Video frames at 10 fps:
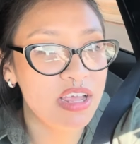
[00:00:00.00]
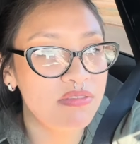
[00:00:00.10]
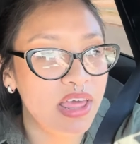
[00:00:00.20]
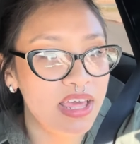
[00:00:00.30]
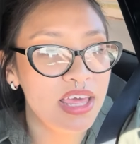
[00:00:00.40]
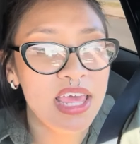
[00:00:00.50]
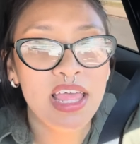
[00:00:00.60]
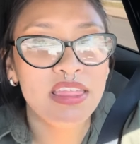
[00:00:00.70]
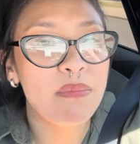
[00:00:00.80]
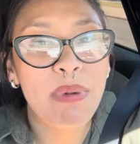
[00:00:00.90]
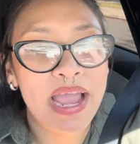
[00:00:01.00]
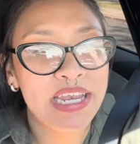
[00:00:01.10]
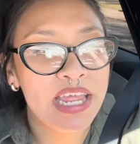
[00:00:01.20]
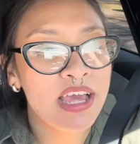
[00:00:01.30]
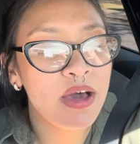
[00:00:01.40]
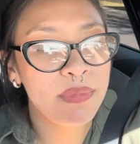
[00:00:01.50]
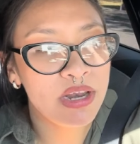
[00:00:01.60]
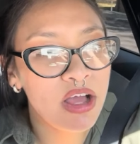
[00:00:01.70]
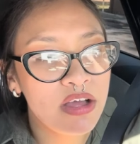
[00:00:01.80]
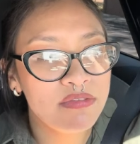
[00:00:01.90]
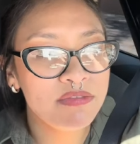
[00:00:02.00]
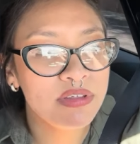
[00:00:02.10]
have like the binding coming off.